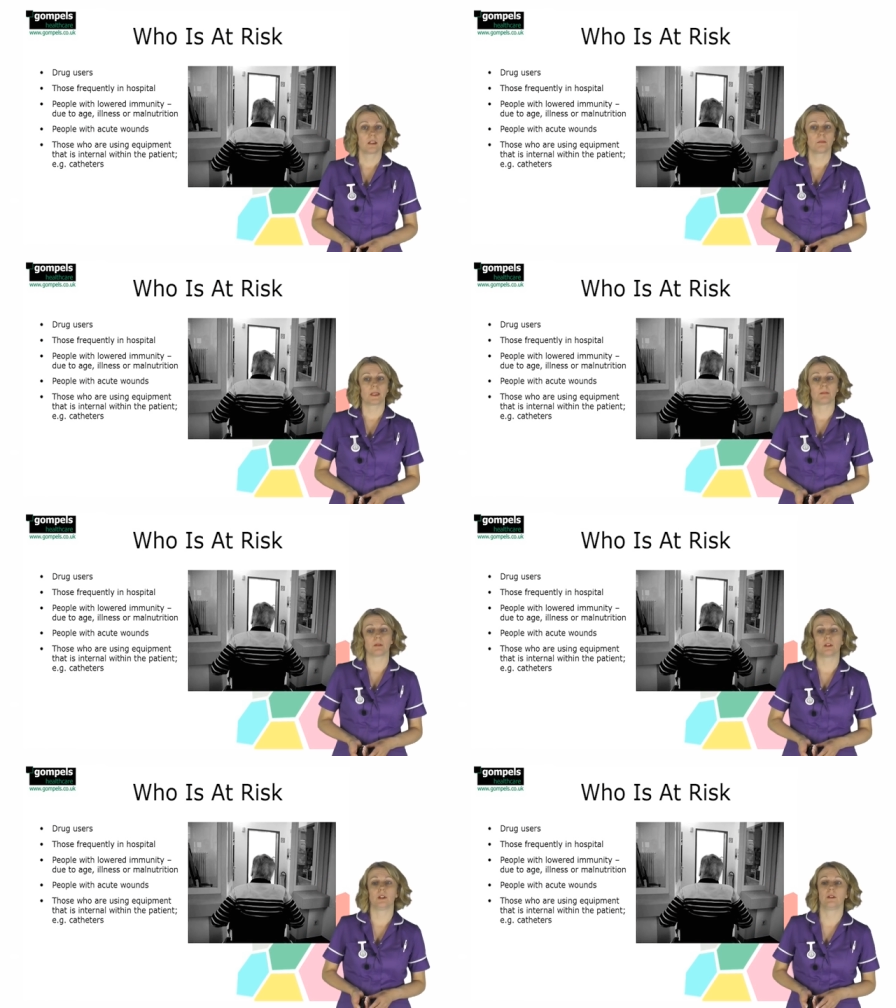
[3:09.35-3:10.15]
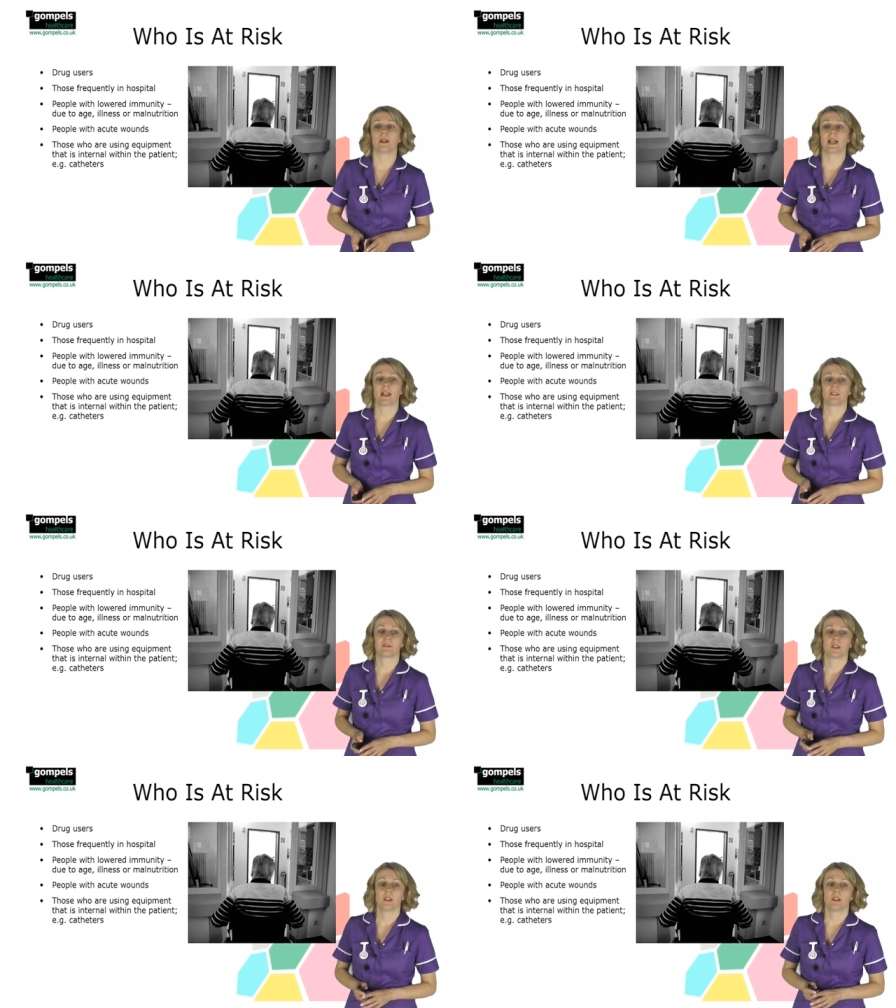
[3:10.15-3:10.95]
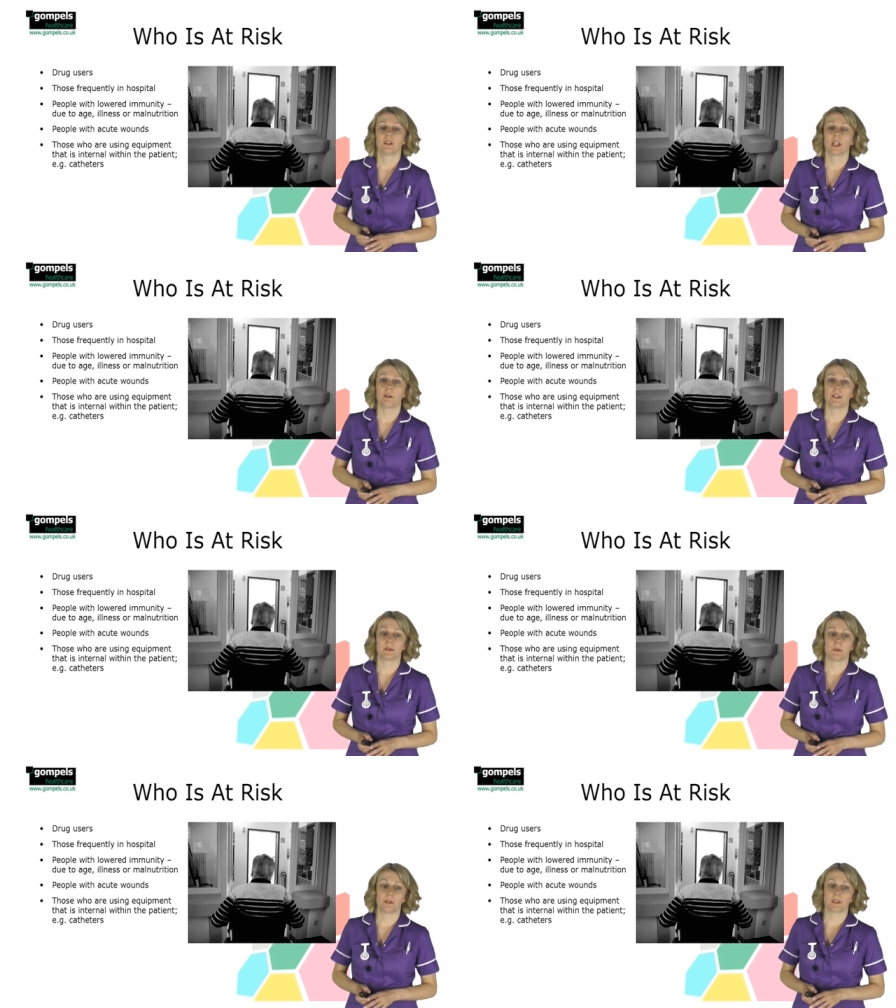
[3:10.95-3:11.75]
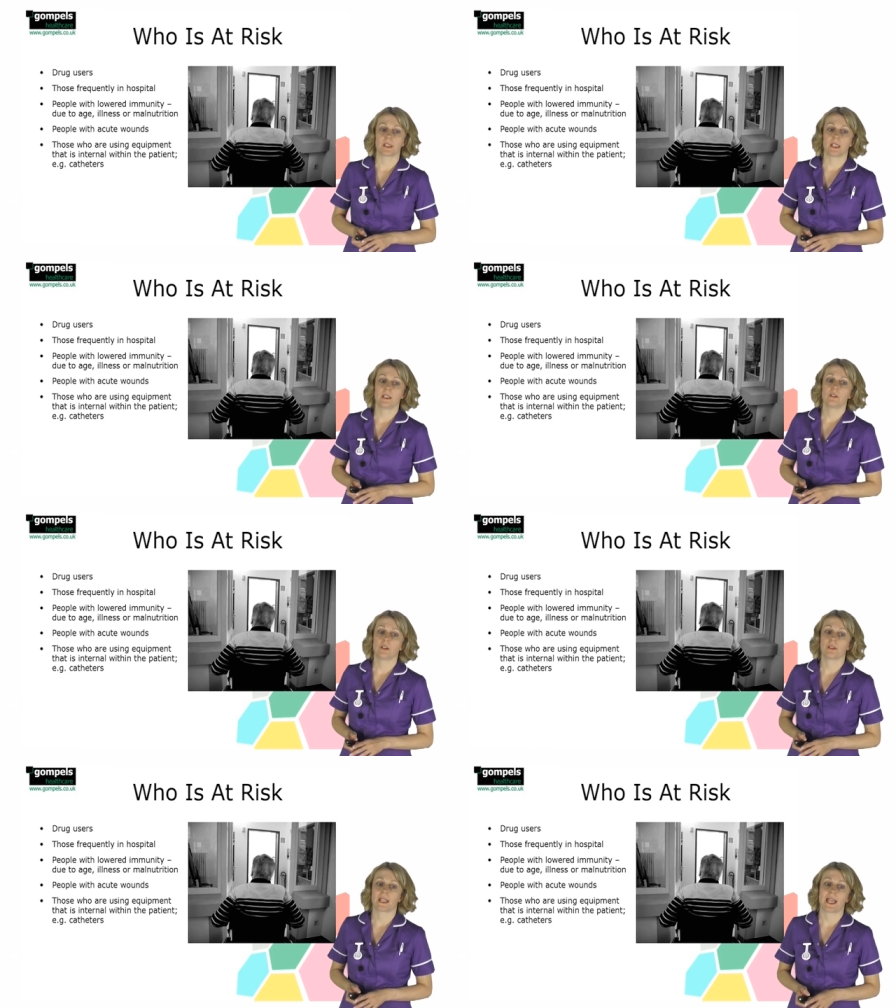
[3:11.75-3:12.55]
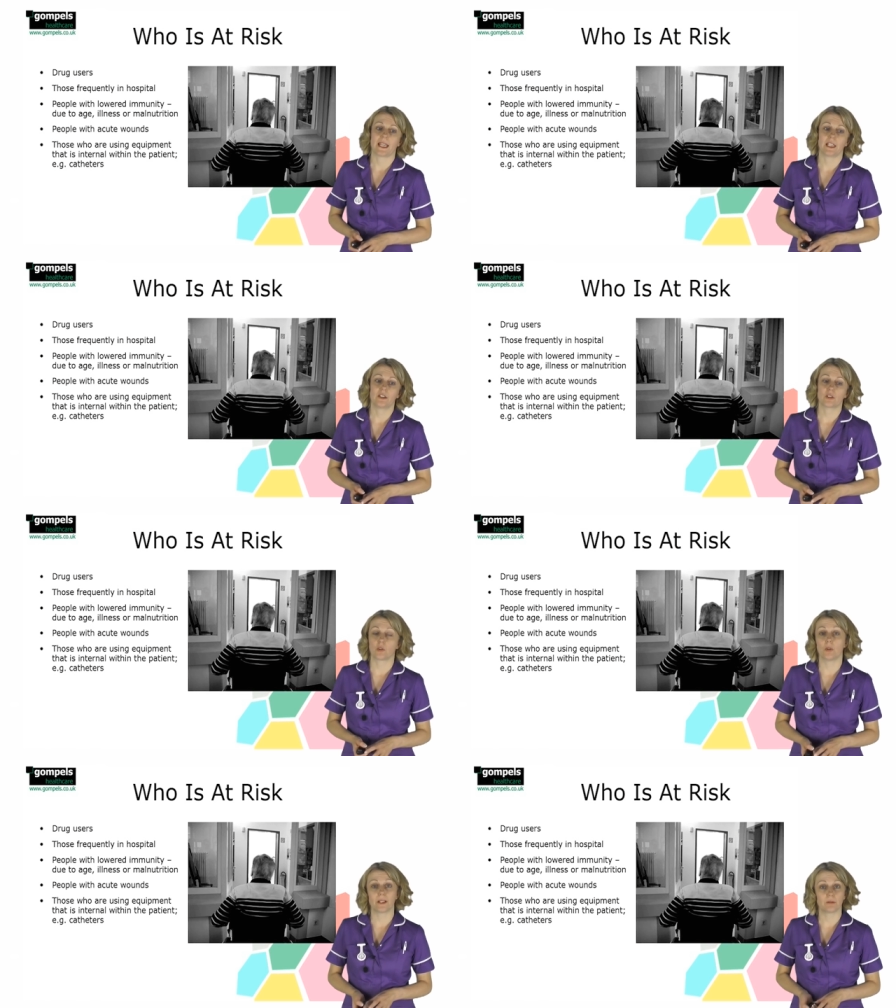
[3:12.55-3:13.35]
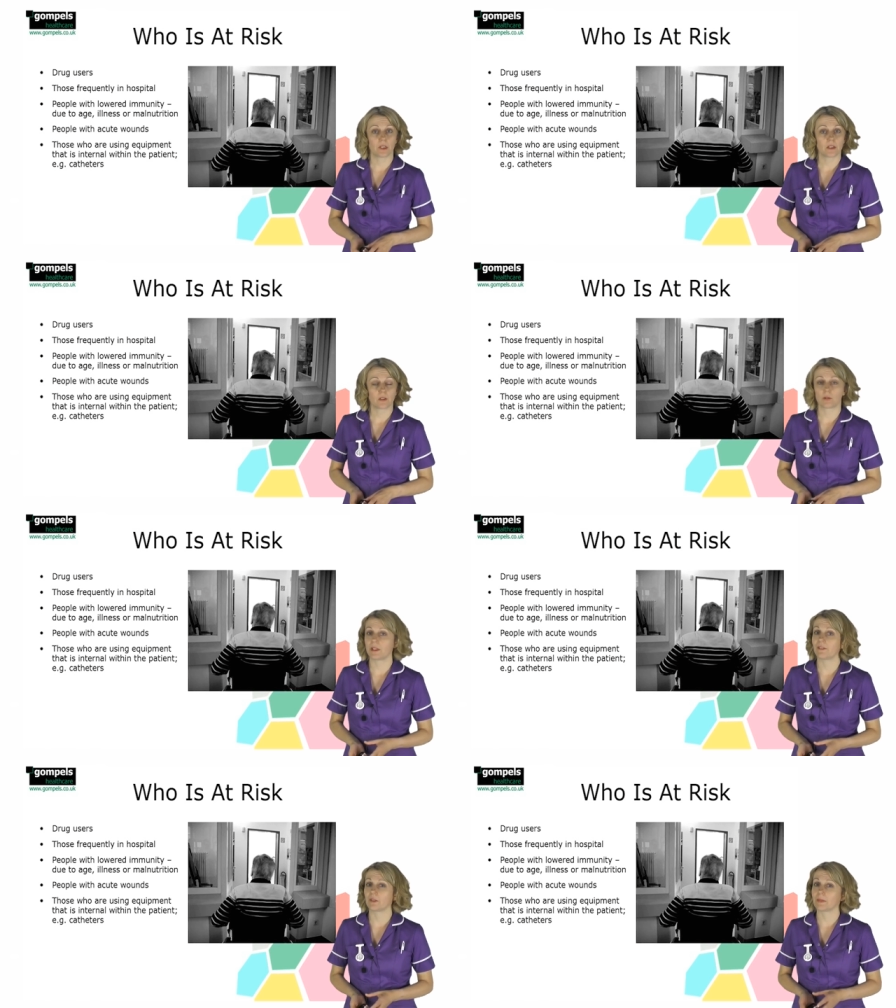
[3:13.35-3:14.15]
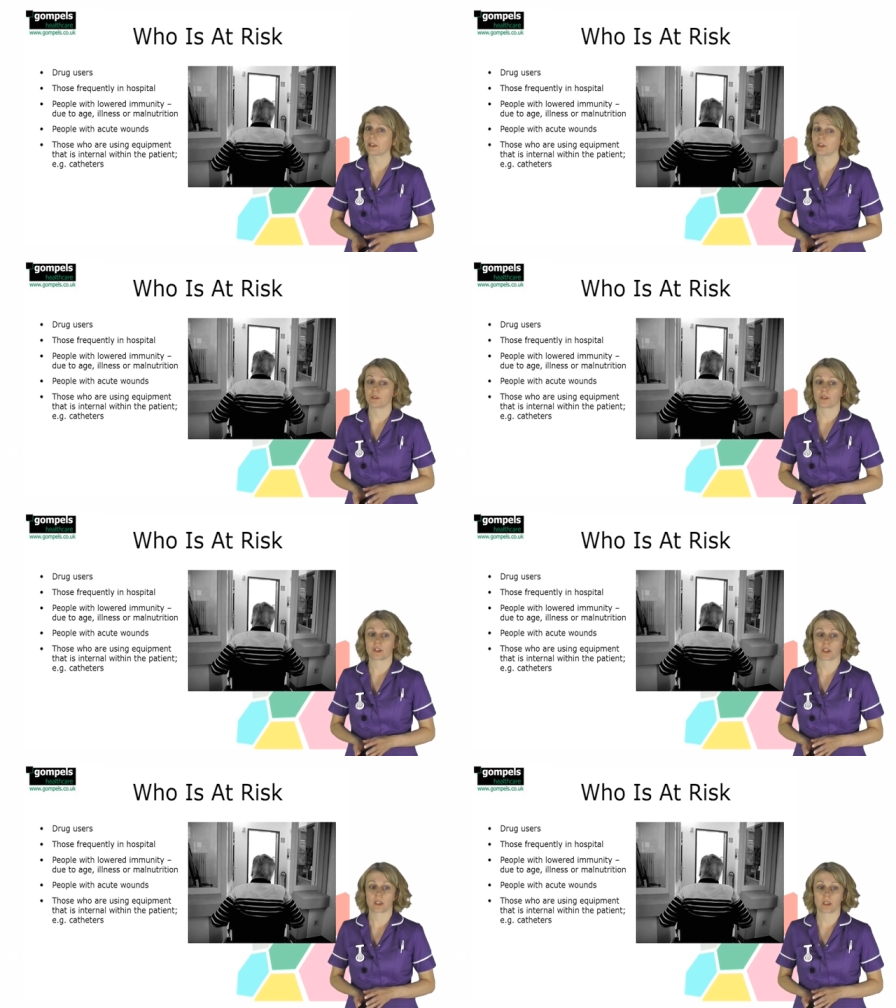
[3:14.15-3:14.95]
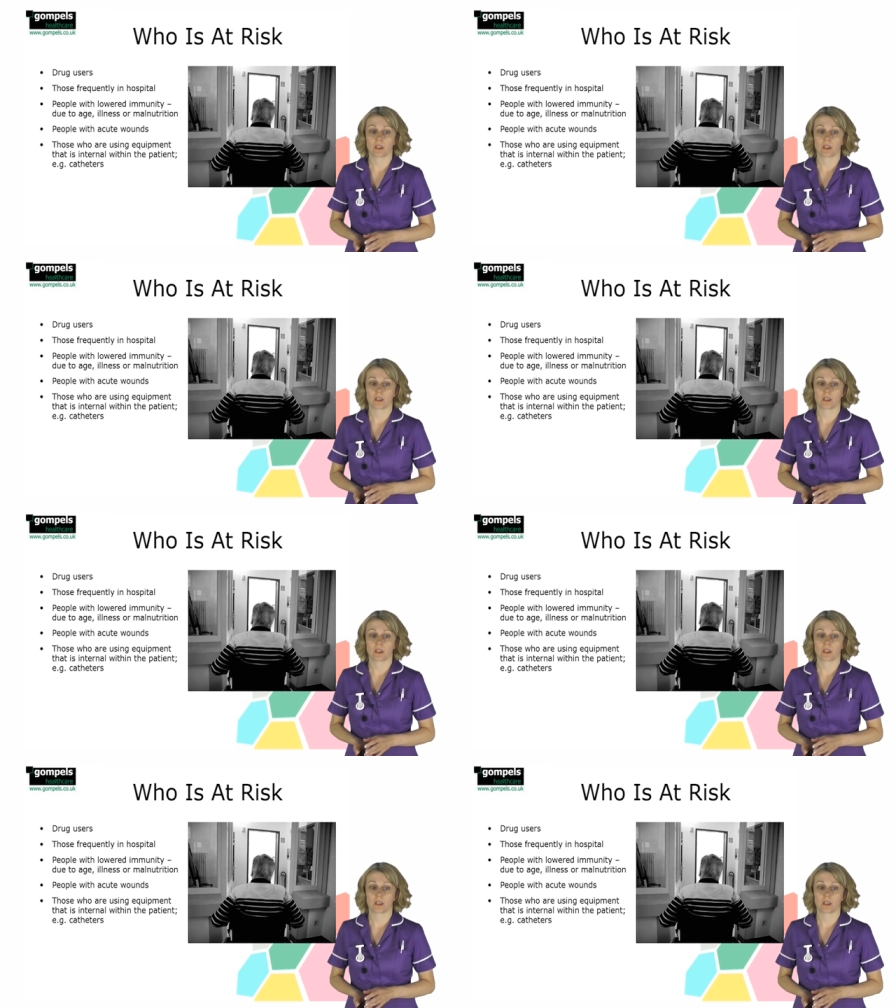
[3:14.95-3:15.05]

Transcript: people who have lowered immunity due to age or illness or even malnutrition,